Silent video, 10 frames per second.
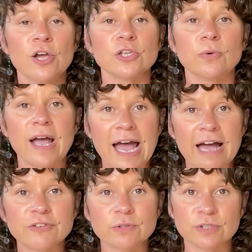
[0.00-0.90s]
You
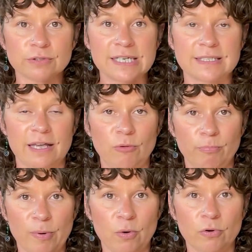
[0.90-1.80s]
have to address it in
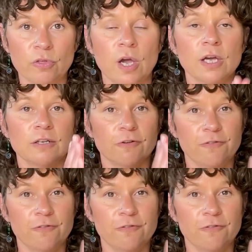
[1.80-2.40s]
both your